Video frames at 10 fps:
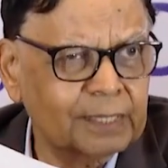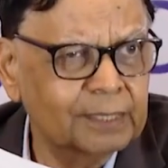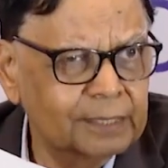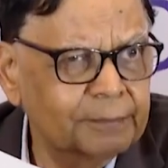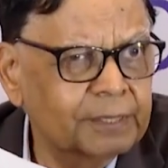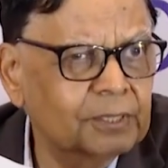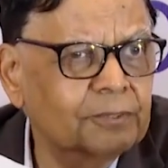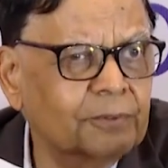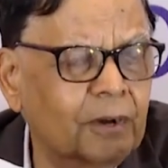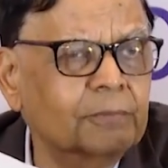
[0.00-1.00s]
This is a measure
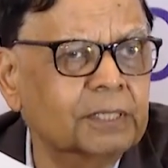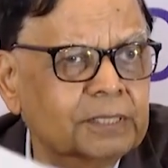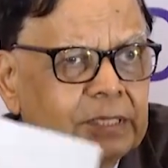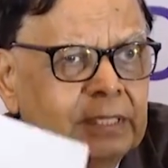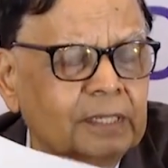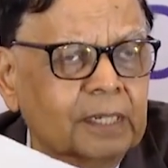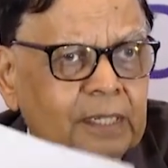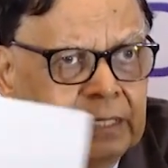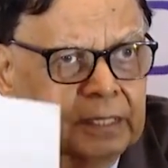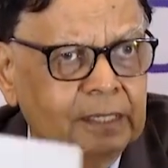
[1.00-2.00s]
of how much
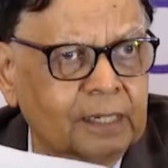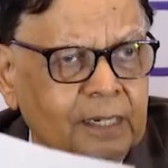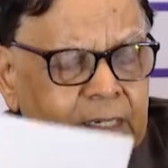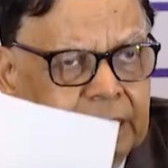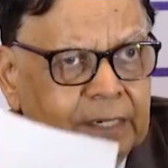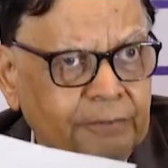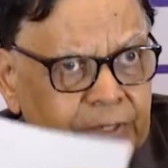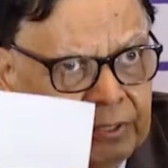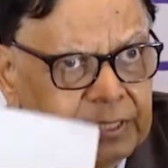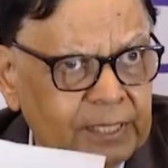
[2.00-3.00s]

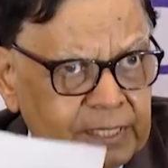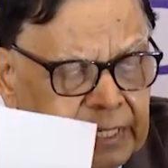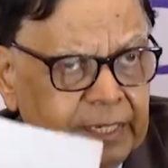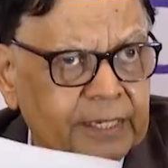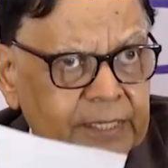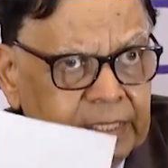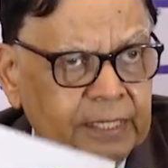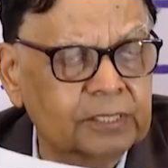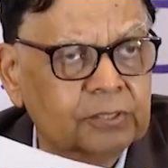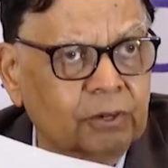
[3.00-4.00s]
revenue is the state raising